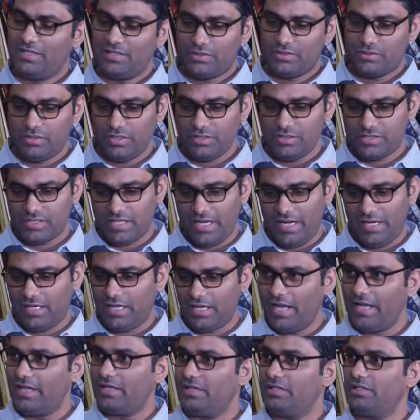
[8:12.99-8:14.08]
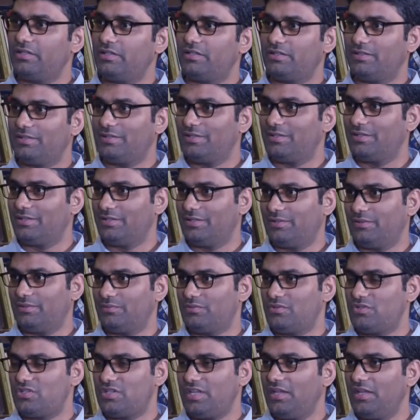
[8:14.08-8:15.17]
So this entire
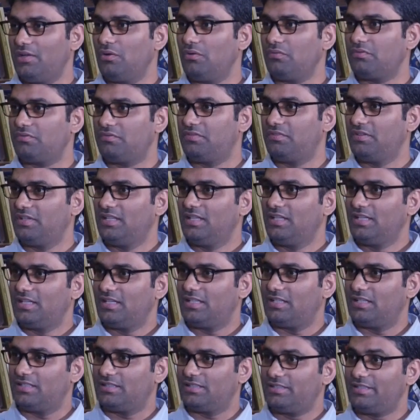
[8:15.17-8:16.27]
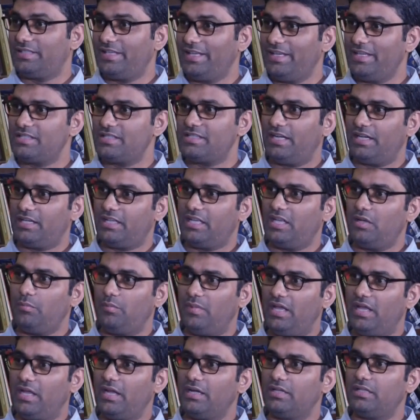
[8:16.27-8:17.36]
chain of things that can
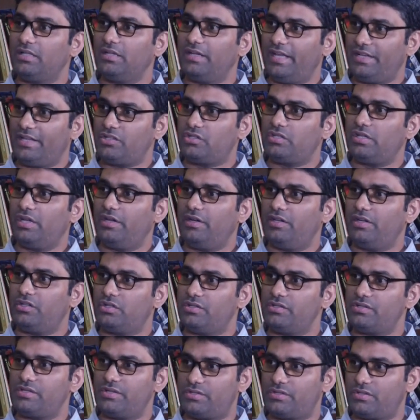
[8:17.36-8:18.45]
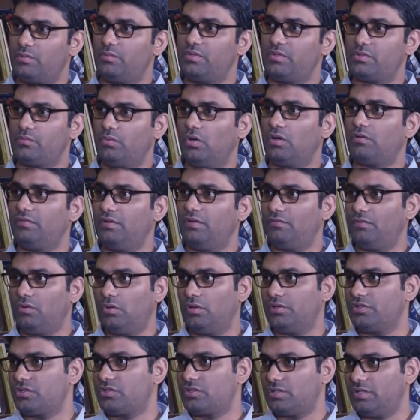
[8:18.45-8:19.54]
make it the next generation system is what we have
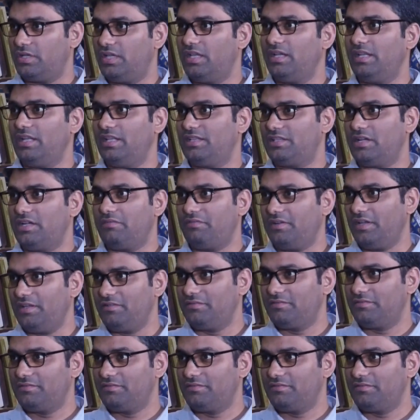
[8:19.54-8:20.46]
launched in Netra 5.